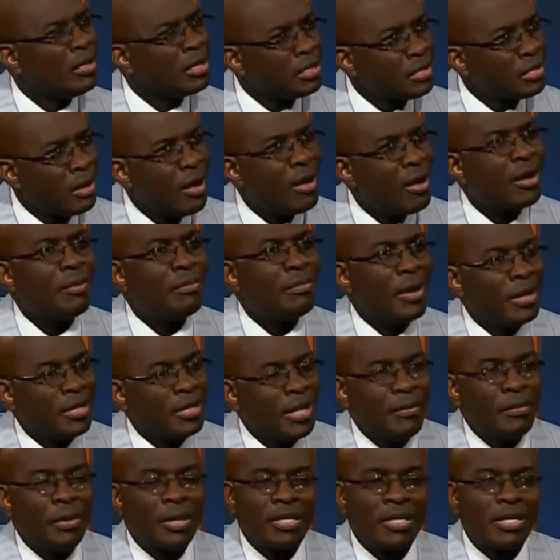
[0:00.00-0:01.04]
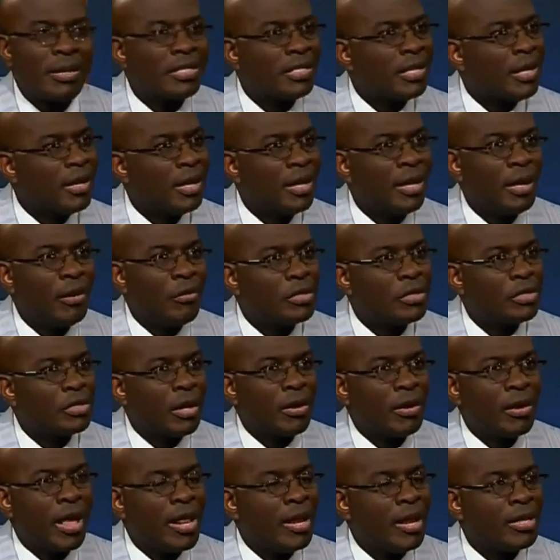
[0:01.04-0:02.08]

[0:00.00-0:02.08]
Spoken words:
Talk about that, because I tell you, it was an